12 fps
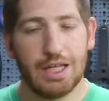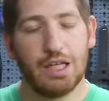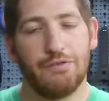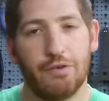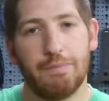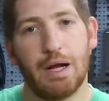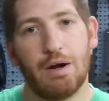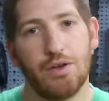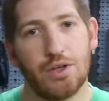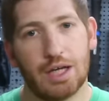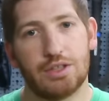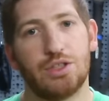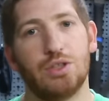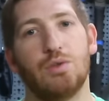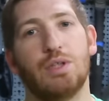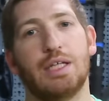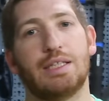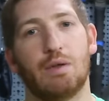And then from there you get
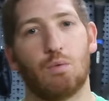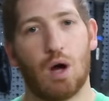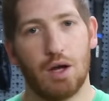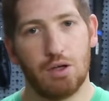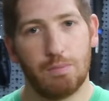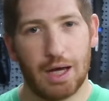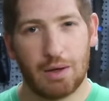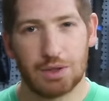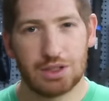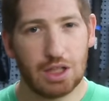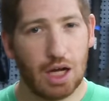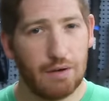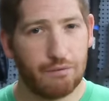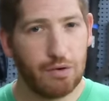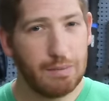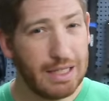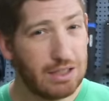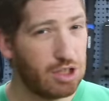to the Wahoo bike, which
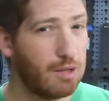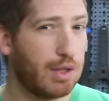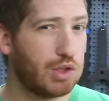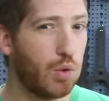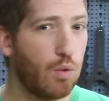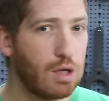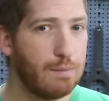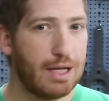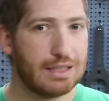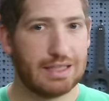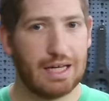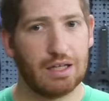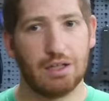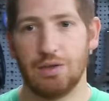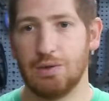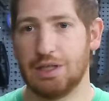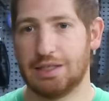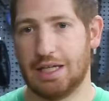for me took about 20 minutes, not
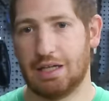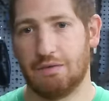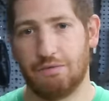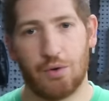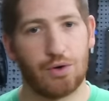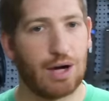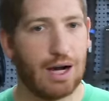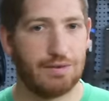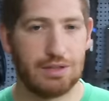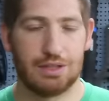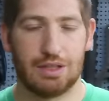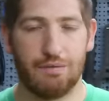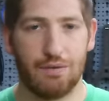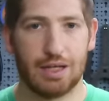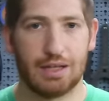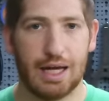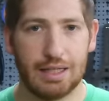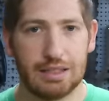including taking photographs and stuff
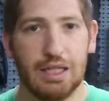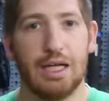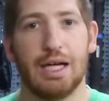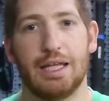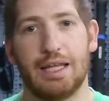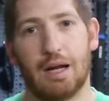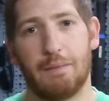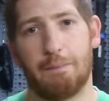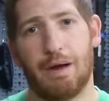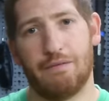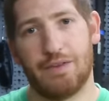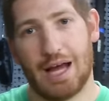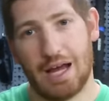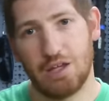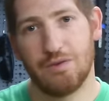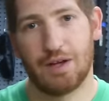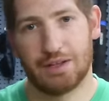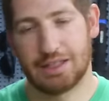like that. And then above that,
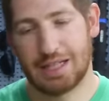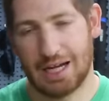you've got the